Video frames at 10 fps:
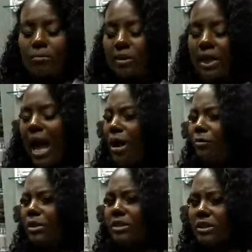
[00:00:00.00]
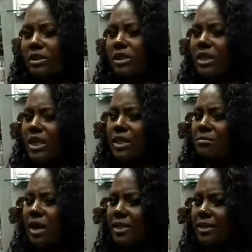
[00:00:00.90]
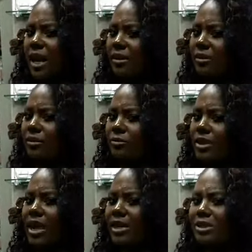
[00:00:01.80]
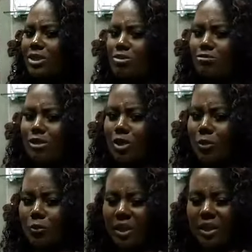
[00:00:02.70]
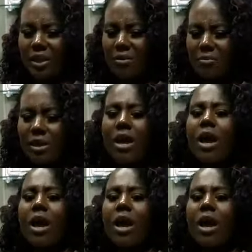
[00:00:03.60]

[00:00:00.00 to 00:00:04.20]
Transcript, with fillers: but I wouldn't suggest anybody tighter than three A to use a cream.